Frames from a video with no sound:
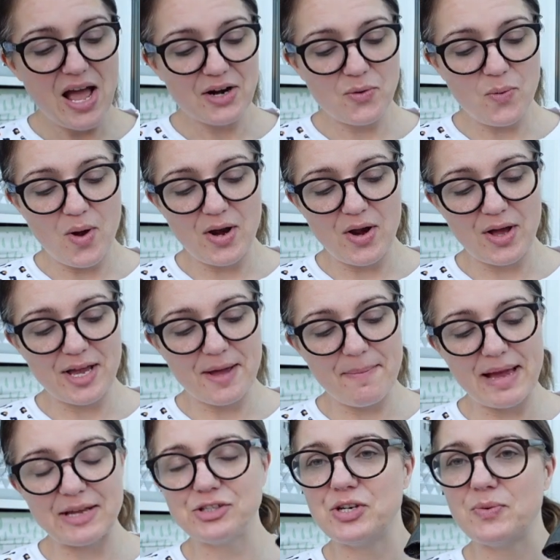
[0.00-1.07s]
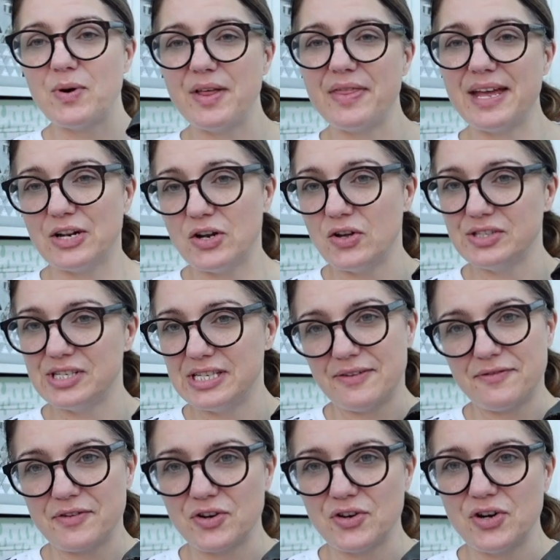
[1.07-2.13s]
Quite like a matching one, and they've lots of
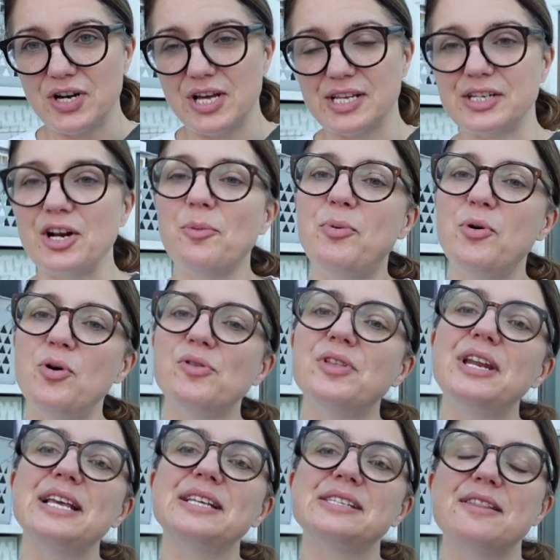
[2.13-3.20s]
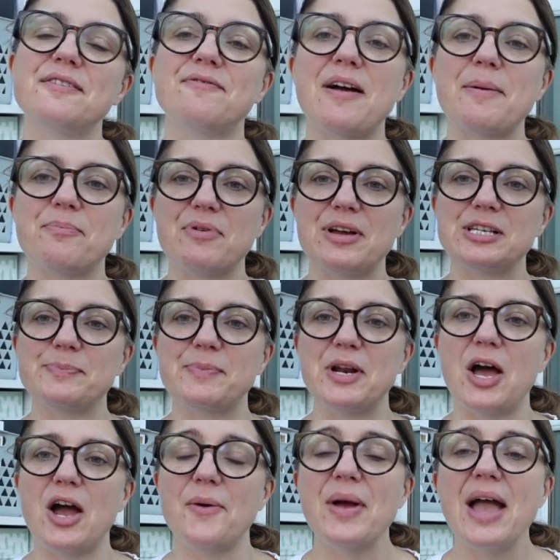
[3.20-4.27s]
different colours, and I'll put all the links to the fabrics
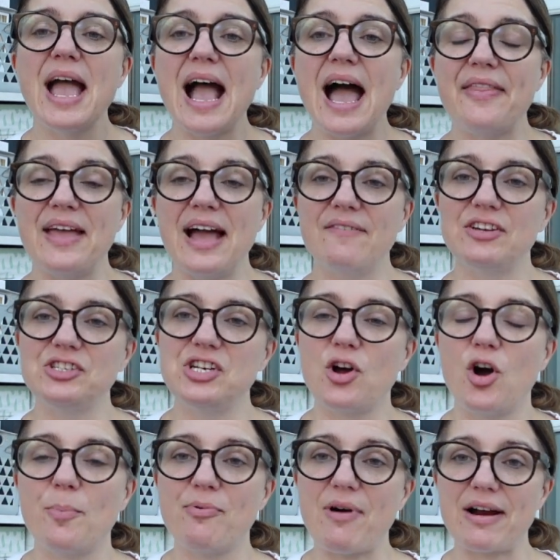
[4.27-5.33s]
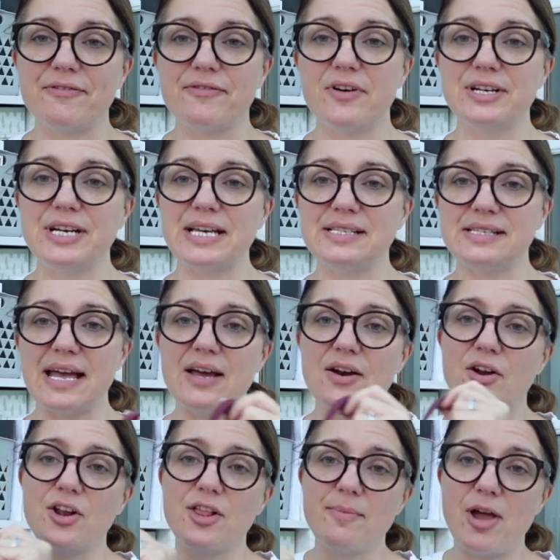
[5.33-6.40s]
below. And they have actually got a Black Friday sale
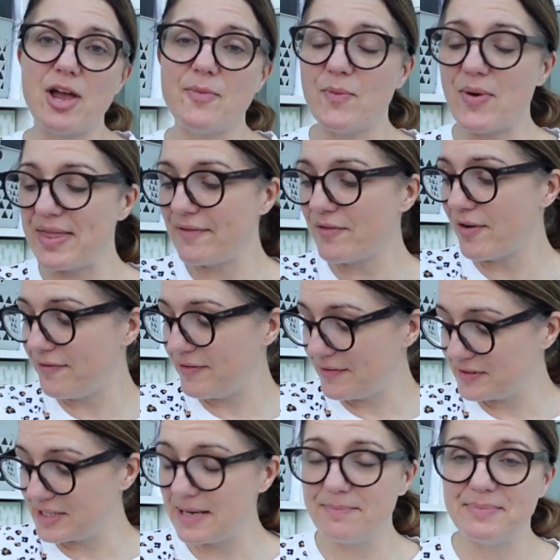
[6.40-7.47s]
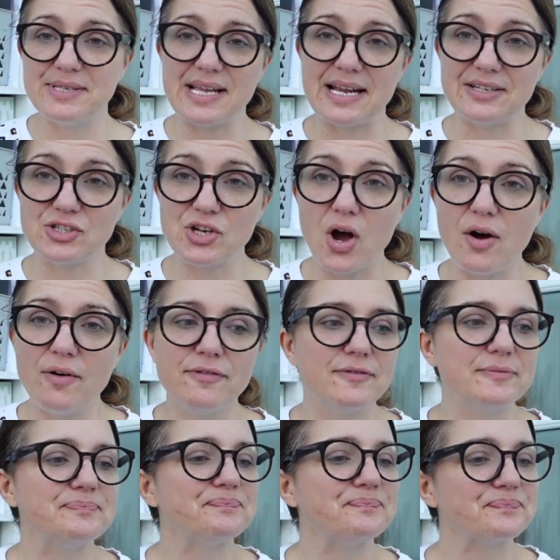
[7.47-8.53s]
on at the moment where they've got 15%
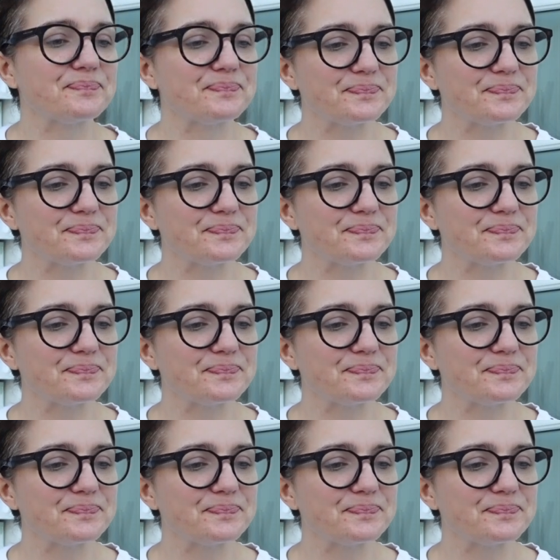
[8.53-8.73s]
off.